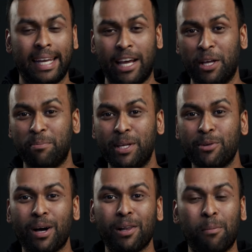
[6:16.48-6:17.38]
Now in
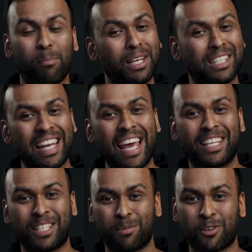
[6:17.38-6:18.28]
meanwhile, please
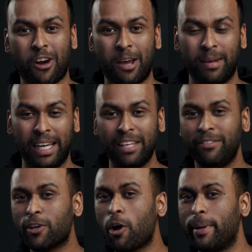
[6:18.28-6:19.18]
like, subscribe, leave
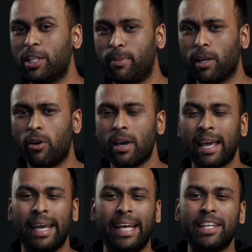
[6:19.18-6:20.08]
your comments below
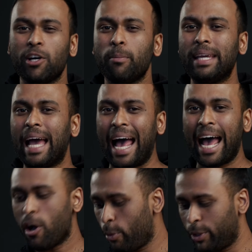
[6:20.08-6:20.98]
and tell me
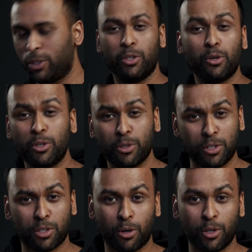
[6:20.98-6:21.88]
how would you use
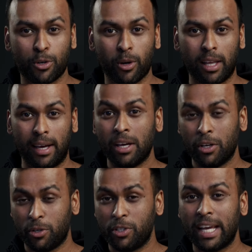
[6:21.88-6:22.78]
this controller
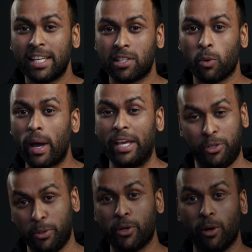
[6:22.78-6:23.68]
to change the way
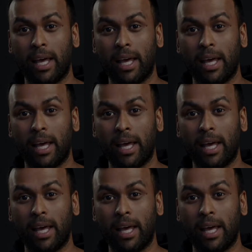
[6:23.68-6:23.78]
you go